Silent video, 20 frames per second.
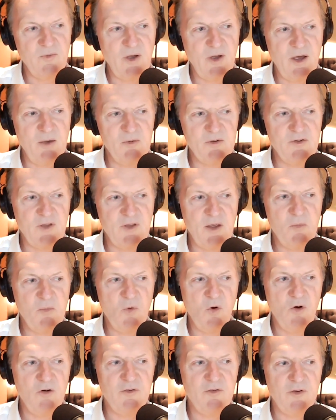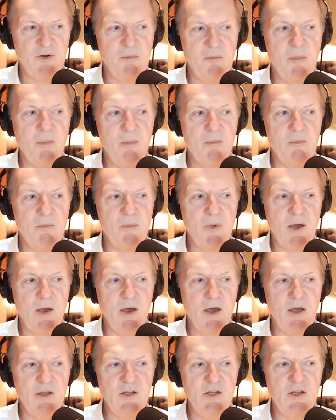I would say, more of
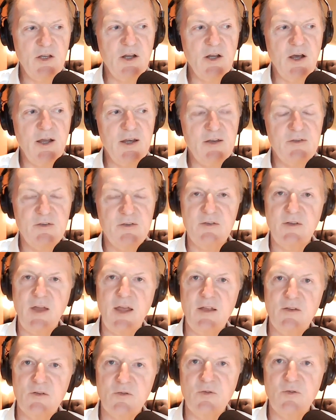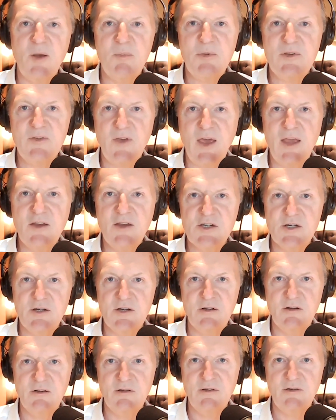a United States
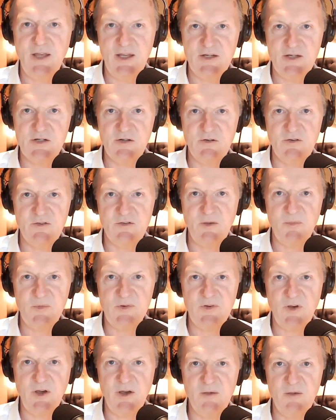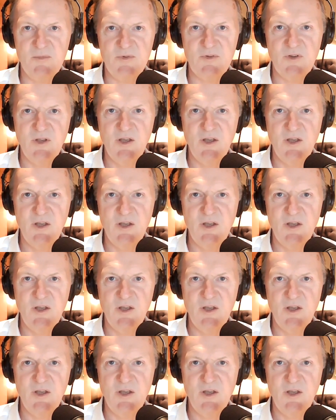reputational issue sometimes.